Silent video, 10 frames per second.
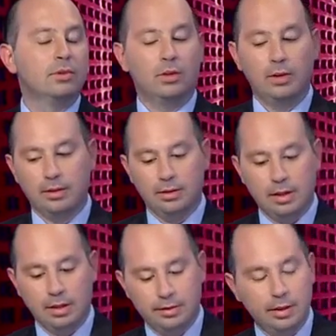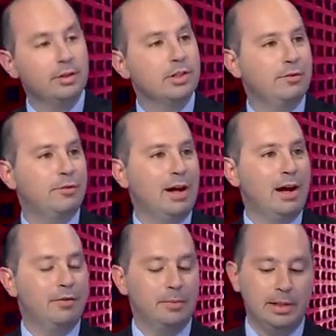All right. Thank you, Jeff, for
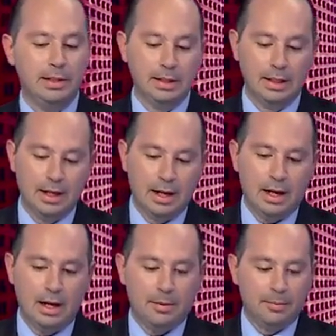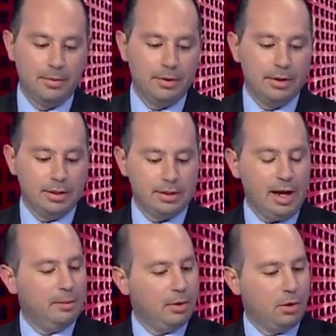having me. The
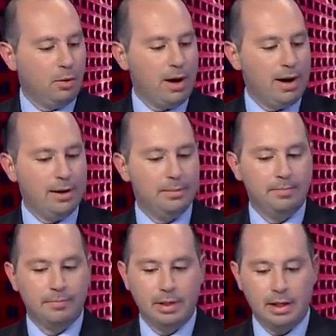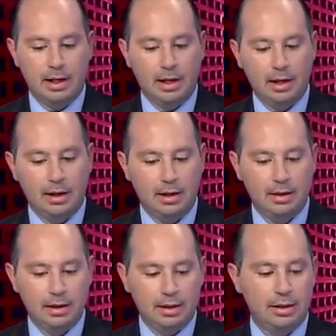cybercrime
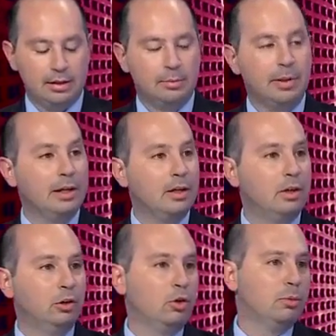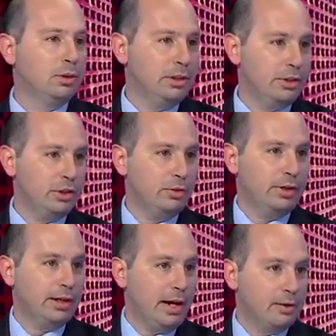is a big global issue
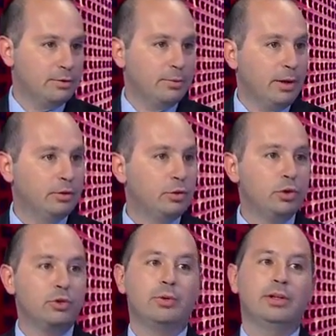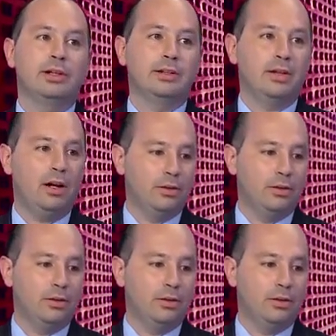that accounts for about $2 trillion